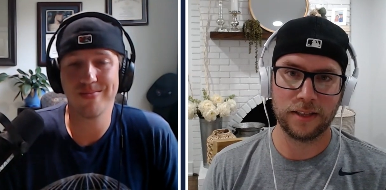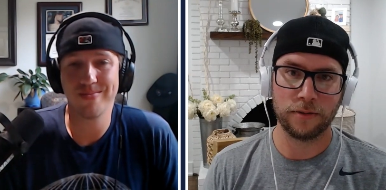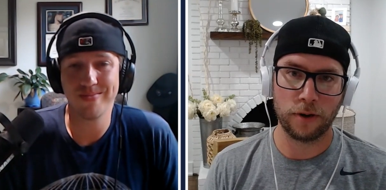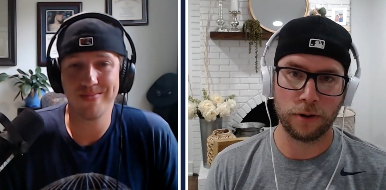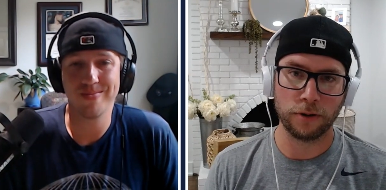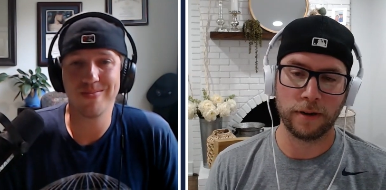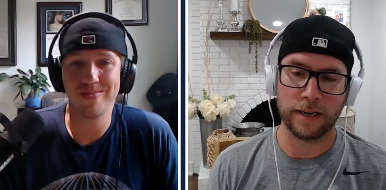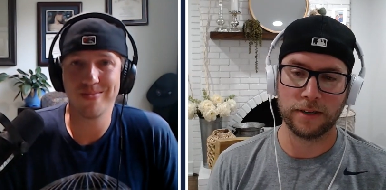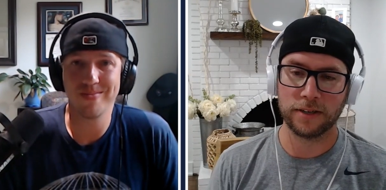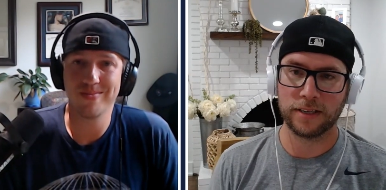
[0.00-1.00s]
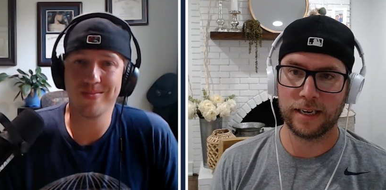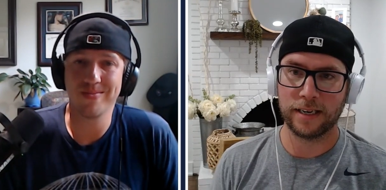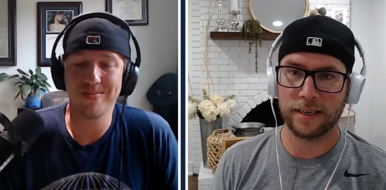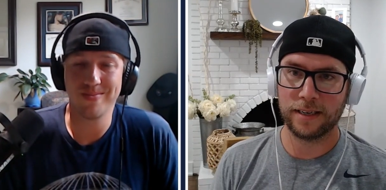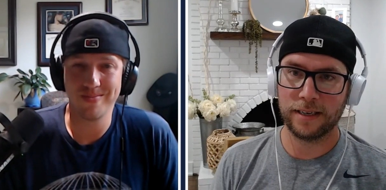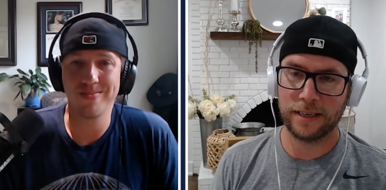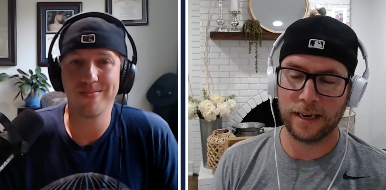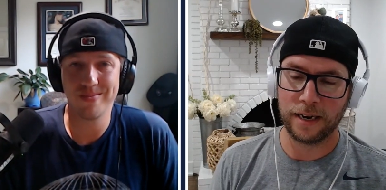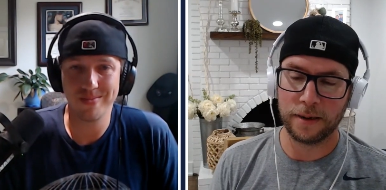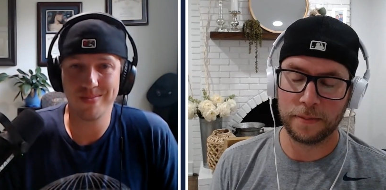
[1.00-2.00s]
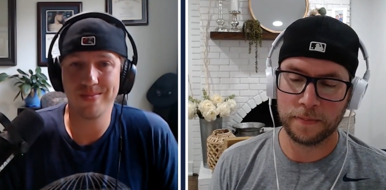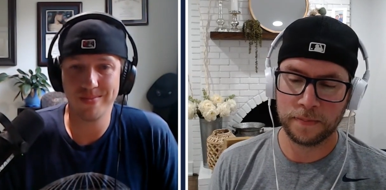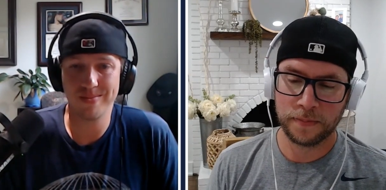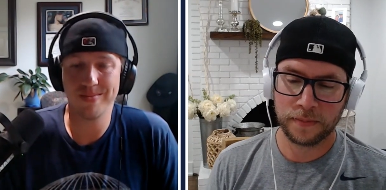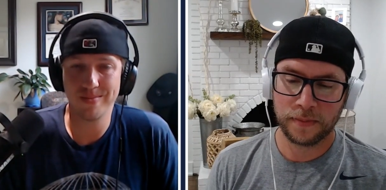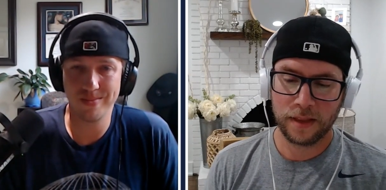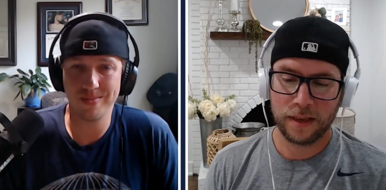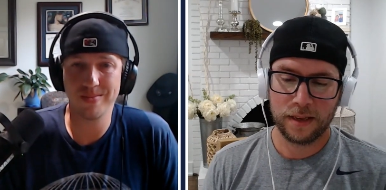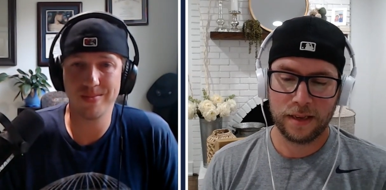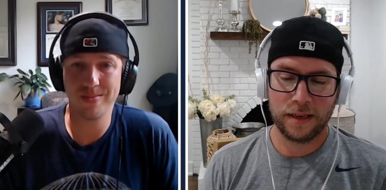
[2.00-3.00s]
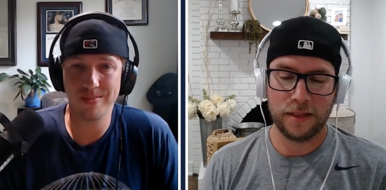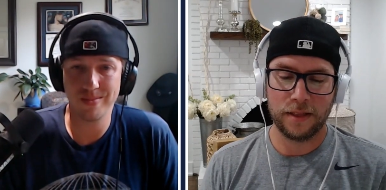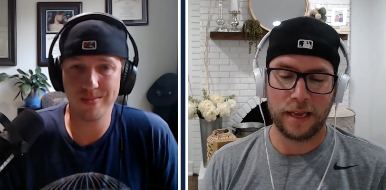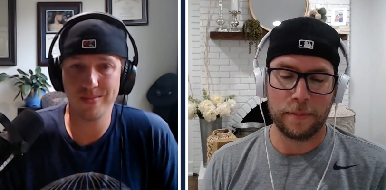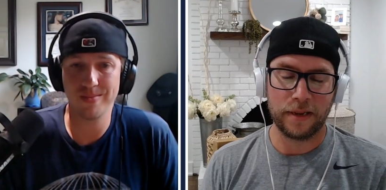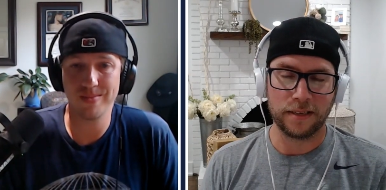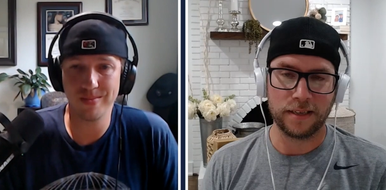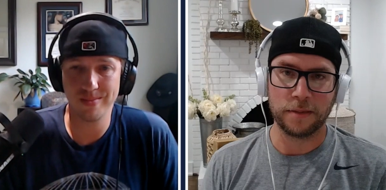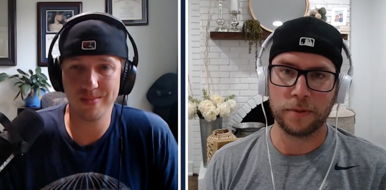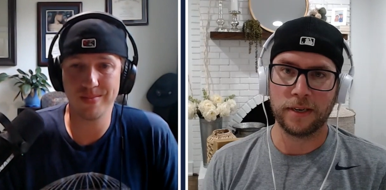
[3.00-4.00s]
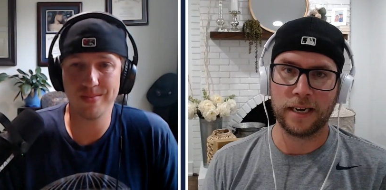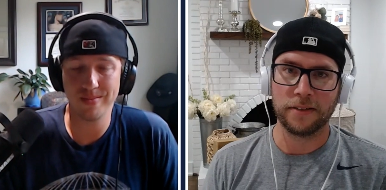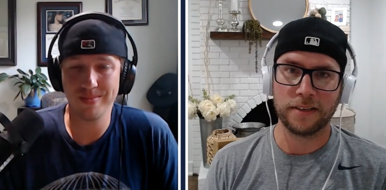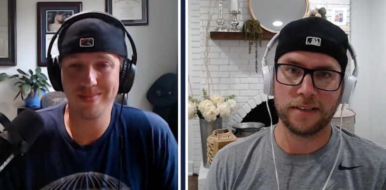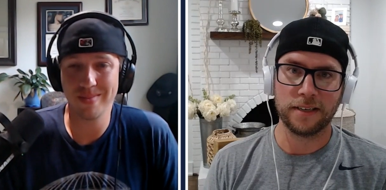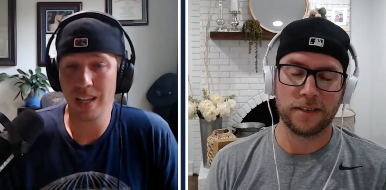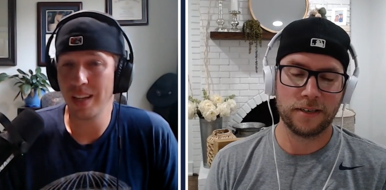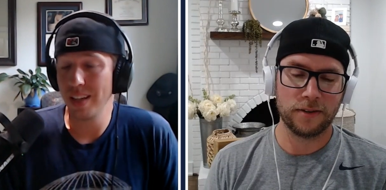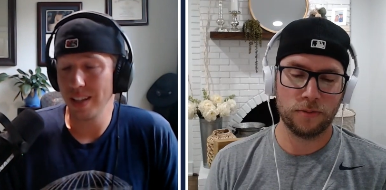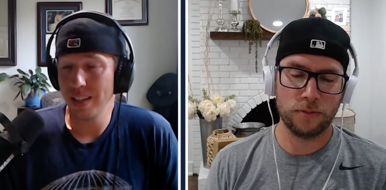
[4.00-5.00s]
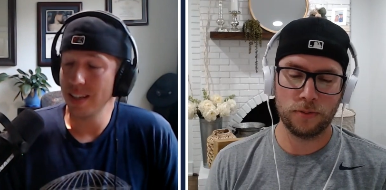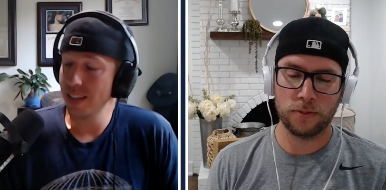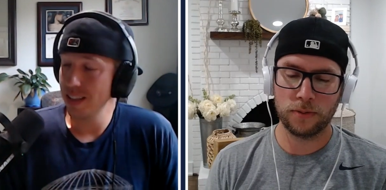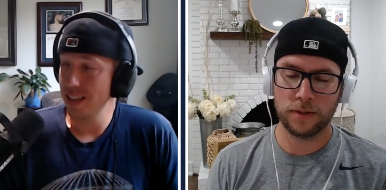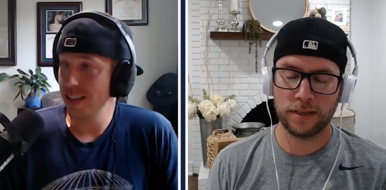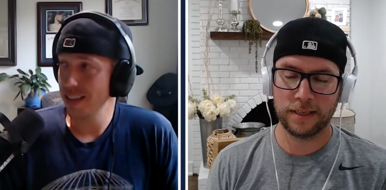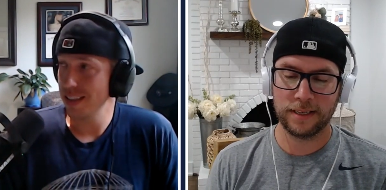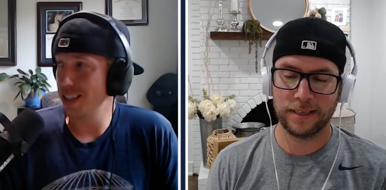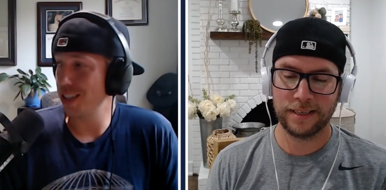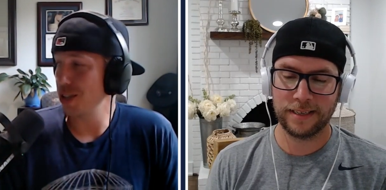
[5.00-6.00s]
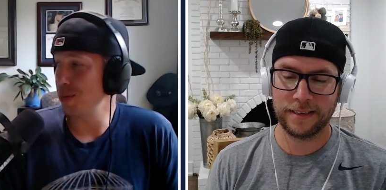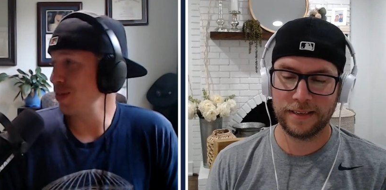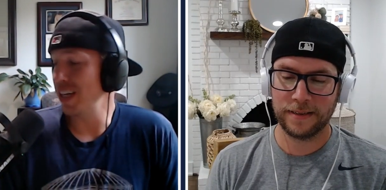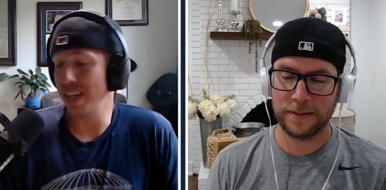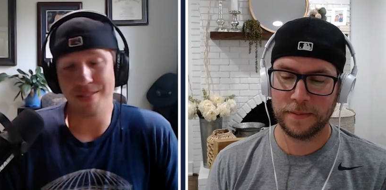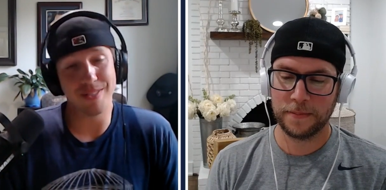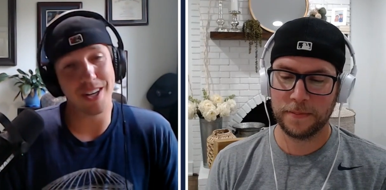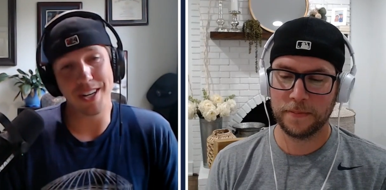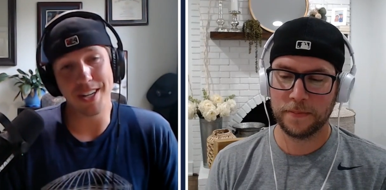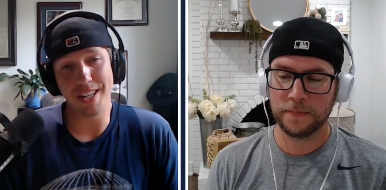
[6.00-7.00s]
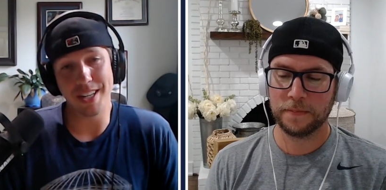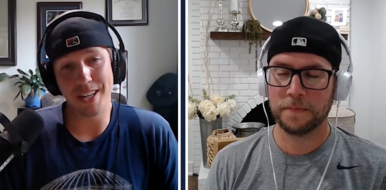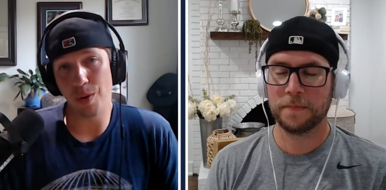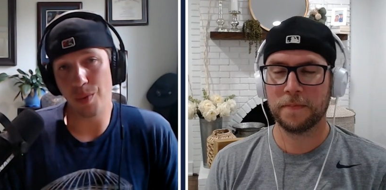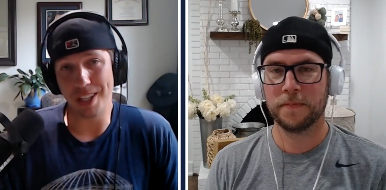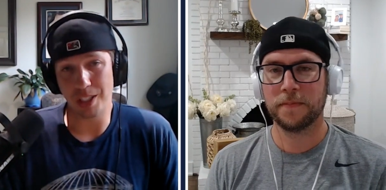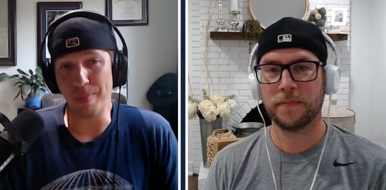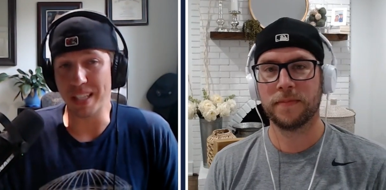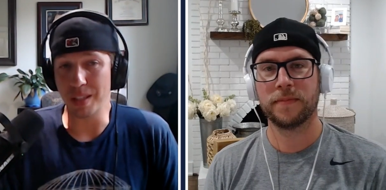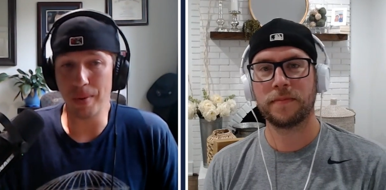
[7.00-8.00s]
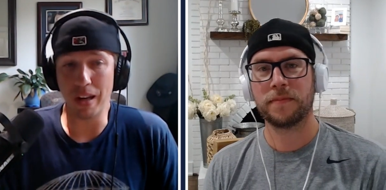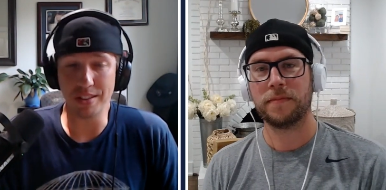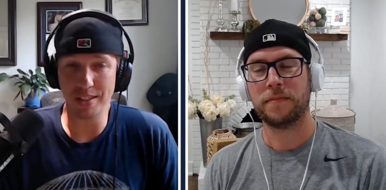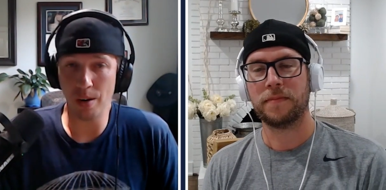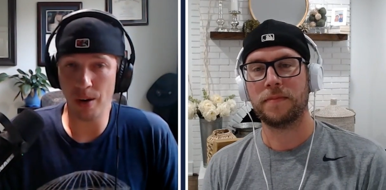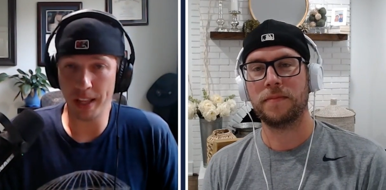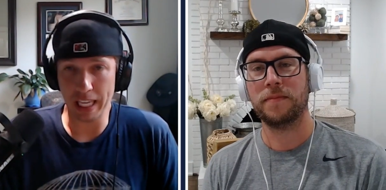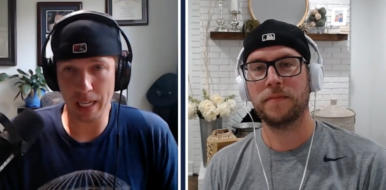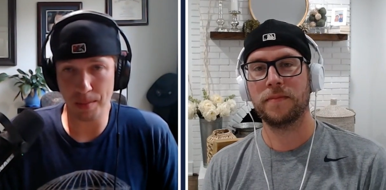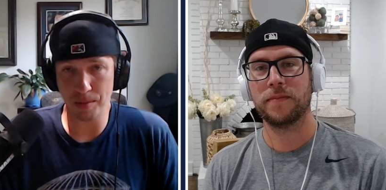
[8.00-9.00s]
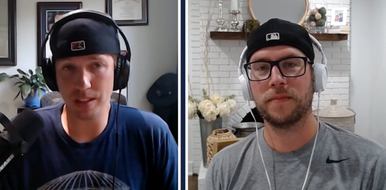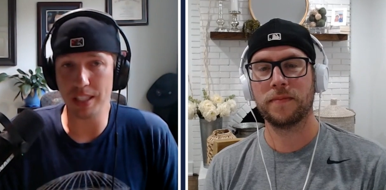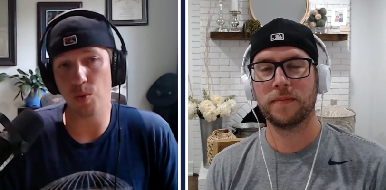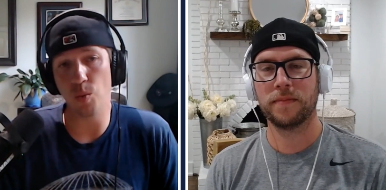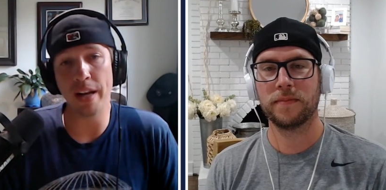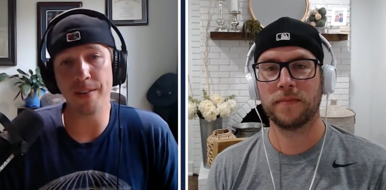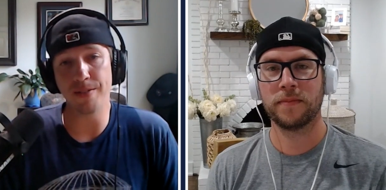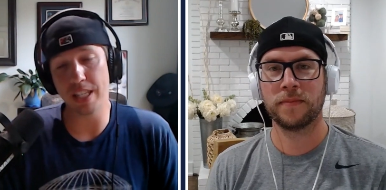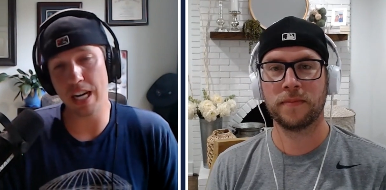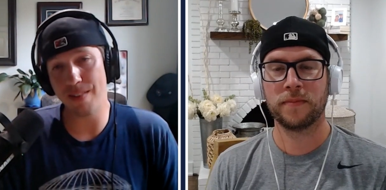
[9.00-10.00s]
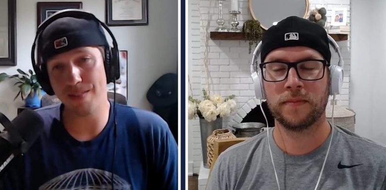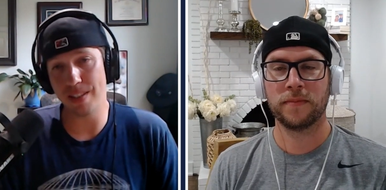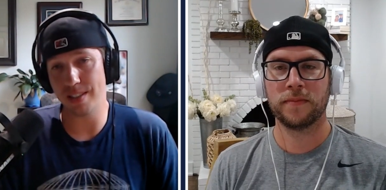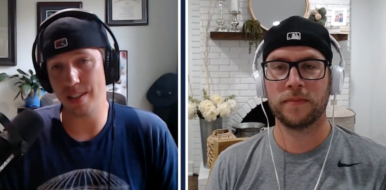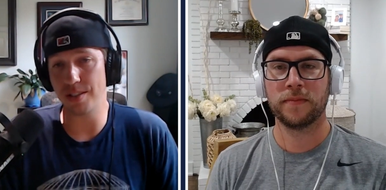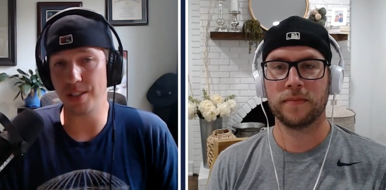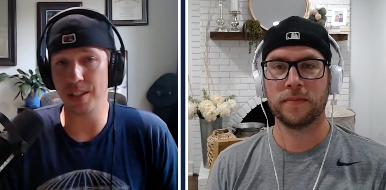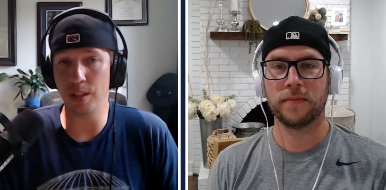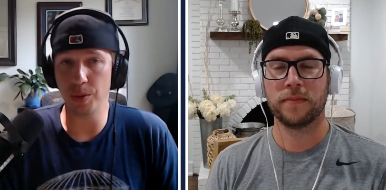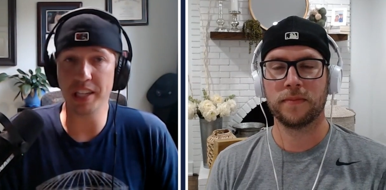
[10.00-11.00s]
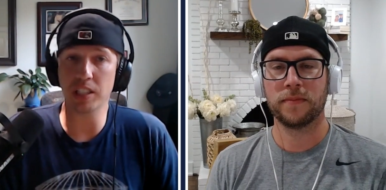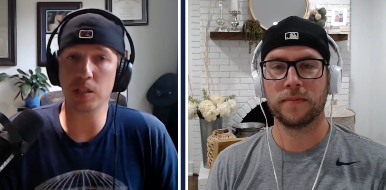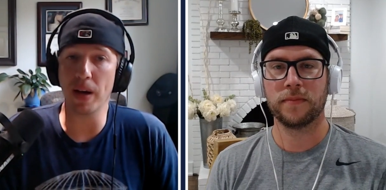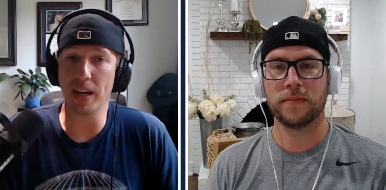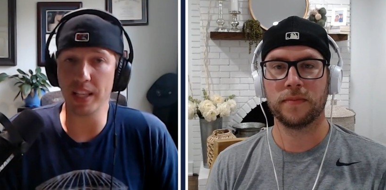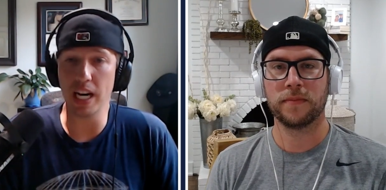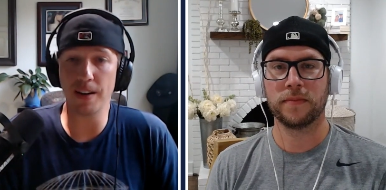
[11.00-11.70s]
Speaker 1: the road graders that um, that Penn State's putting out this year. Whew.
Speaker 2: It should be very fun indeed. You know, we expect the Penn State running game to lead the way for the offense this year. We expect the